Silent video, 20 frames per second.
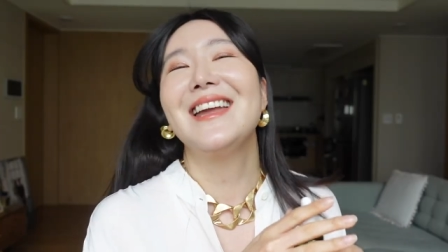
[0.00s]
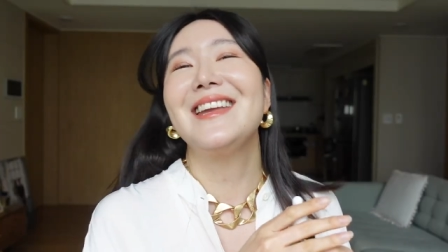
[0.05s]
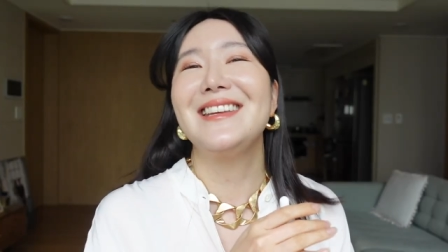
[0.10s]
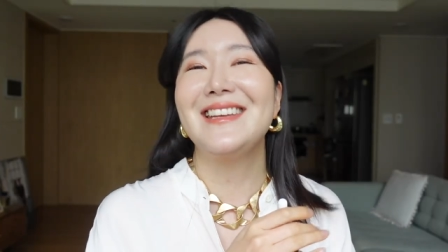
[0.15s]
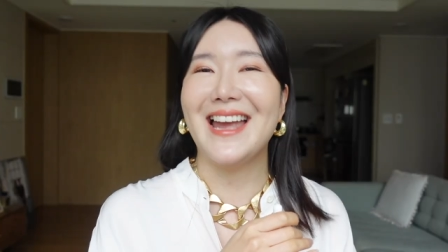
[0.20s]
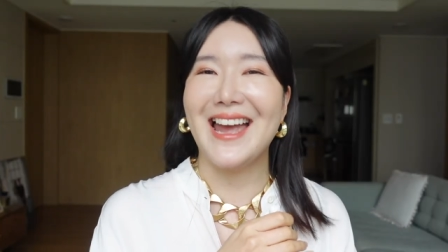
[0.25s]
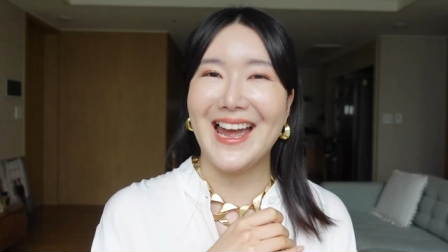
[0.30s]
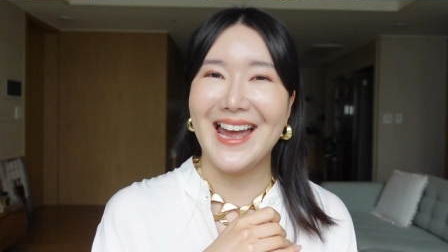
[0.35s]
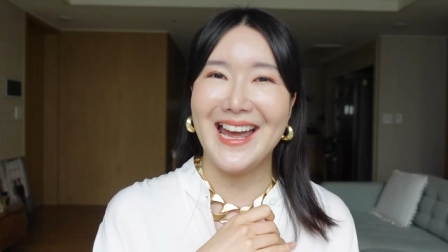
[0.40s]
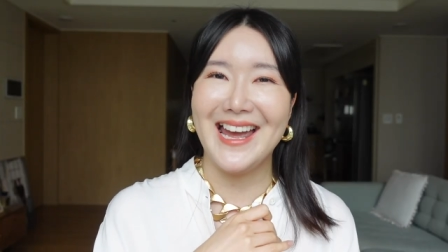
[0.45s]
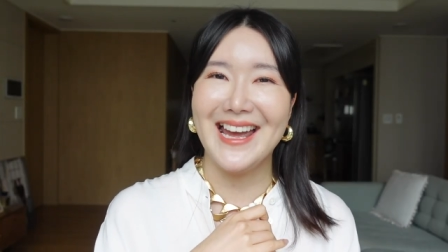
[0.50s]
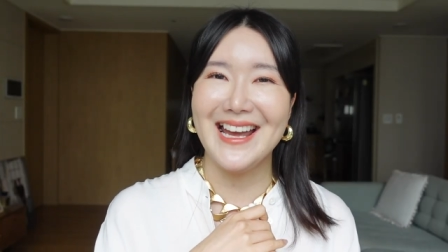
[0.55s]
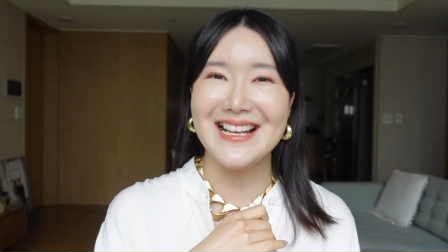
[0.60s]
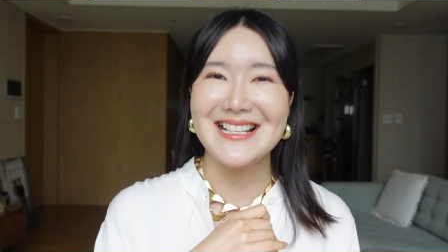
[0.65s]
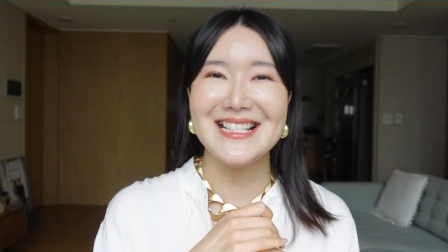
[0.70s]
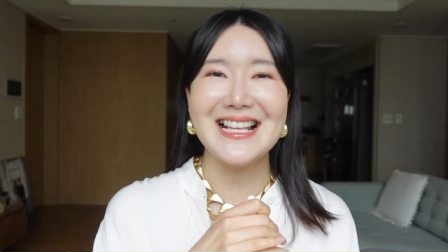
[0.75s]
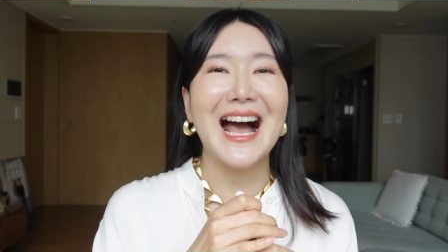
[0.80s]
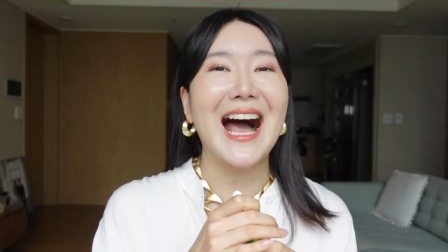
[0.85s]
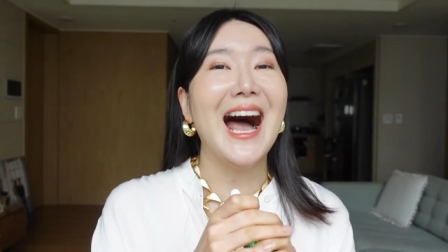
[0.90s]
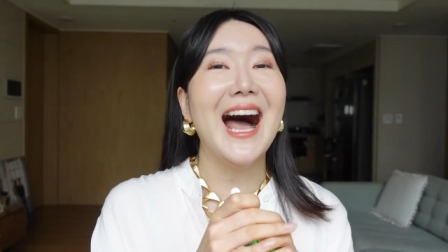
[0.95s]

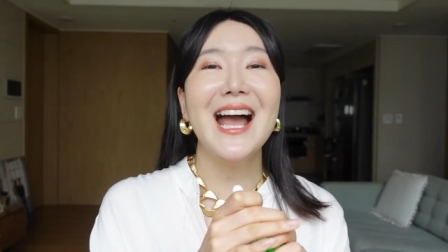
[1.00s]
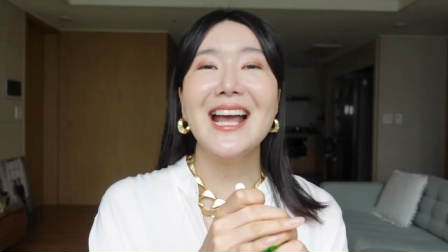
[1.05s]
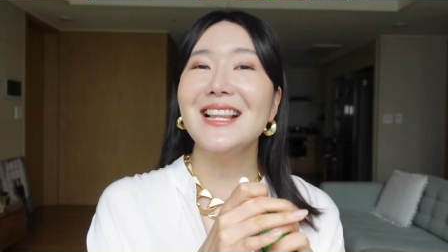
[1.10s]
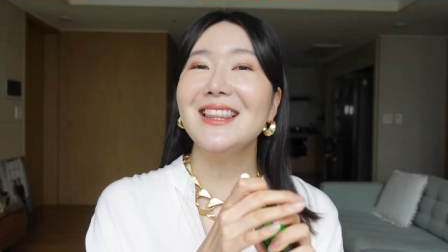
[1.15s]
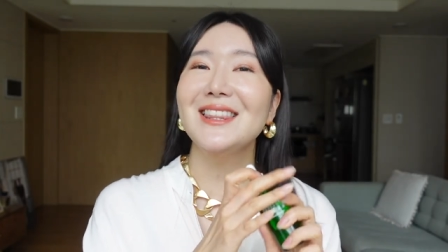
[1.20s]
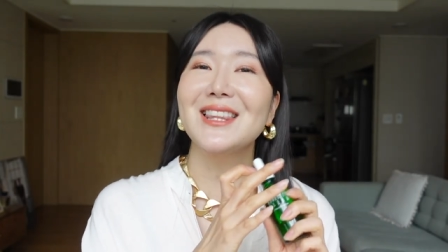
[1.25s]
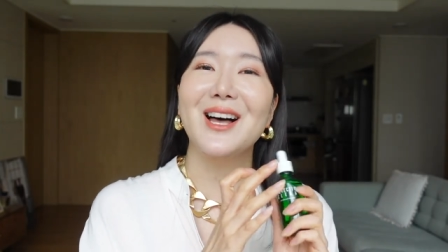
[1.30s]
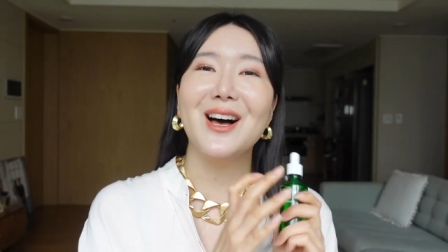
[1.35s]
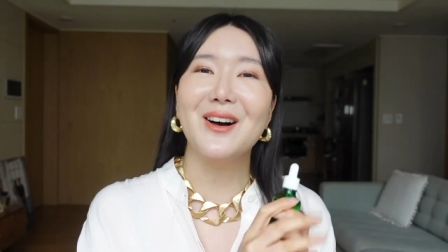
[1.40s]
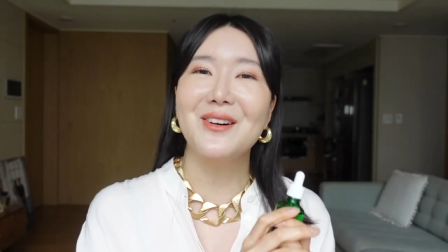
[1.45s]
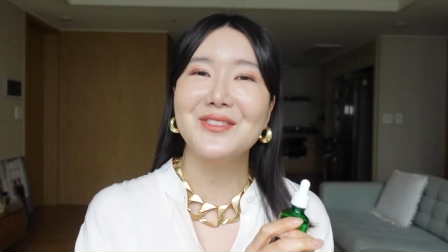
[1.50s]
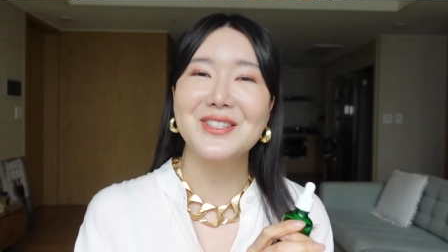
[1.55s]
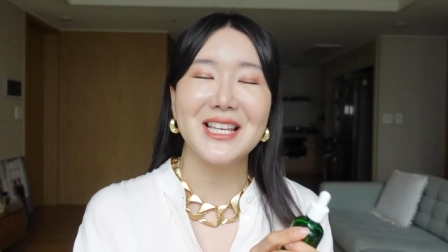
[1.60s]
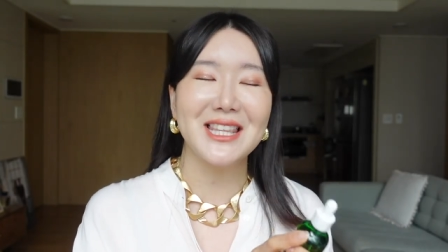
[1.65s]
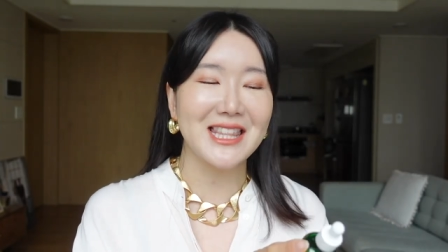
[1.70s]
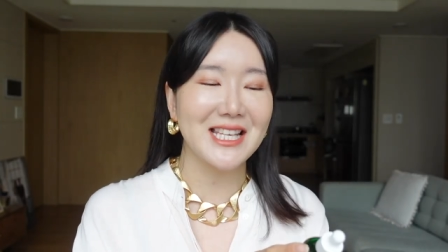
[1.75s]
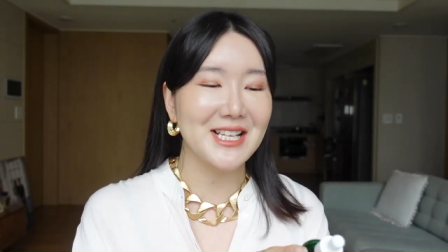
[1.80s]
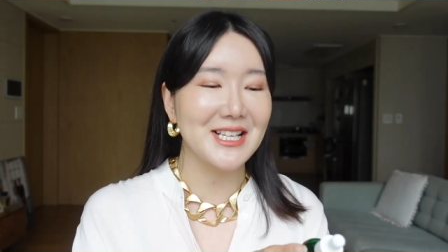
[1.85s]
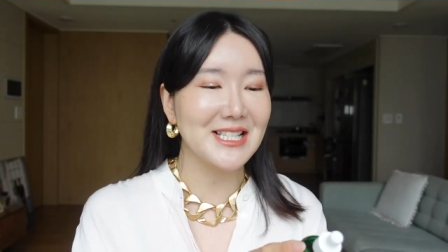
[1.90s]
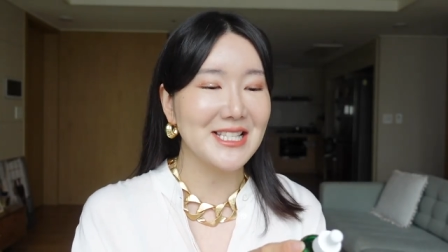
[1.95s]
Yes, I
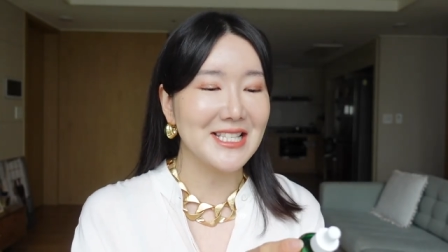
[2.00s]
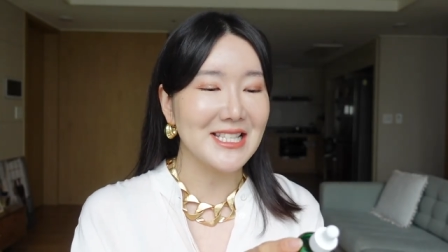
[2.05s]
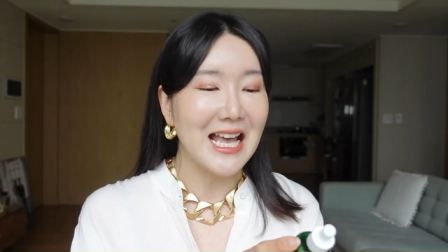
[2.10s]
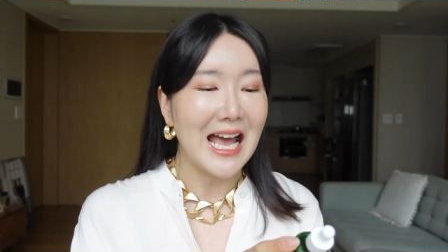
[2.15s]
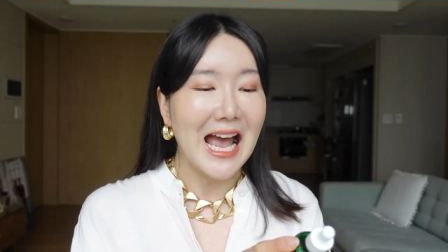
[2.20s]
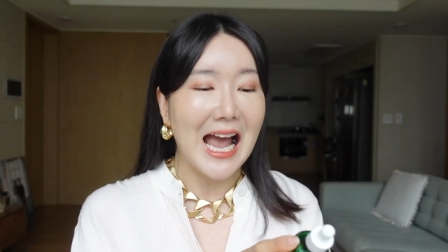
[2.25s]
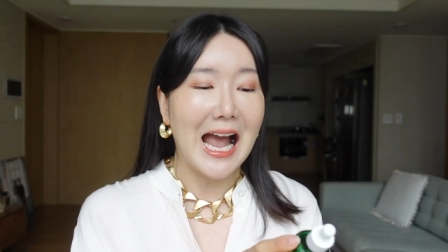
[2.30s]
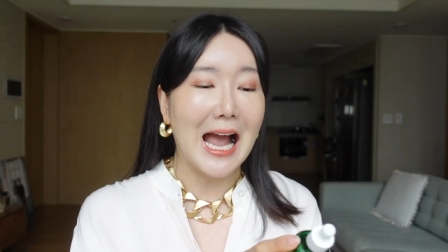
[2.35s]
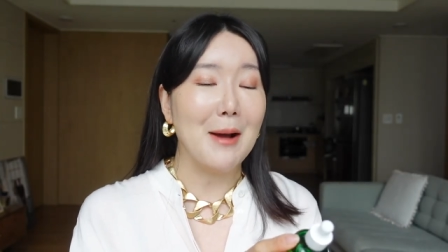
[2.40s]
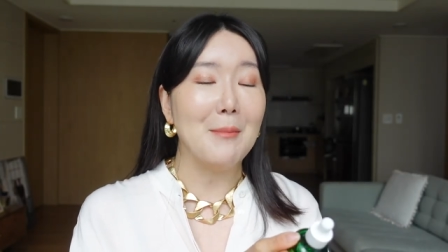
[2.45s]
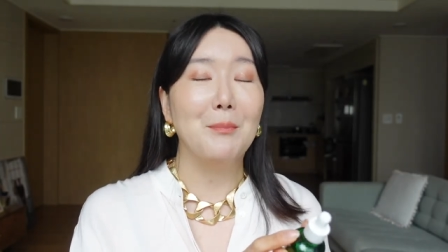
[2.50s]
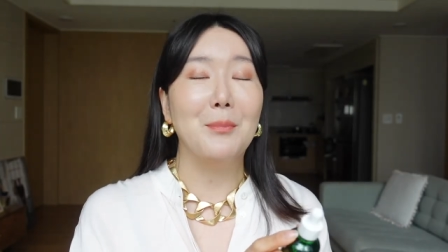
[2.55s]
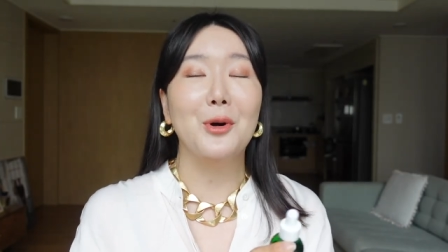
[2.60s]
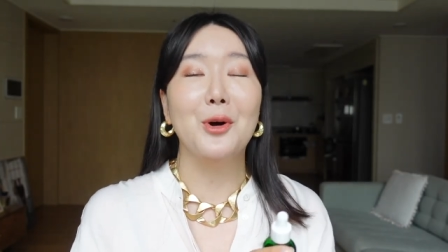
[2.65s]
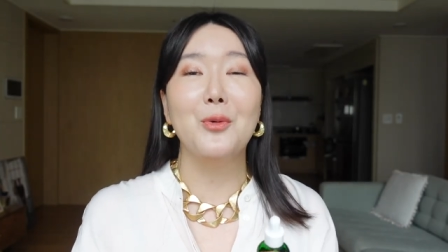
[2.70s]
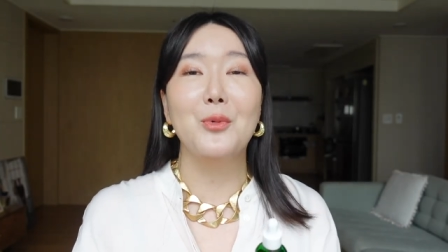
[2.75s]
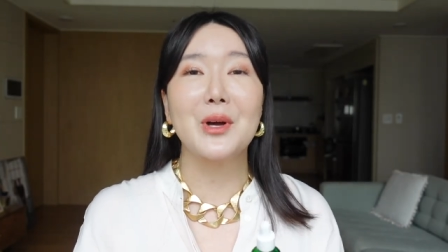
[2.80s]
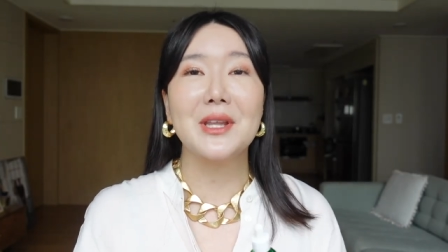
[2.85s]
loved this ampoule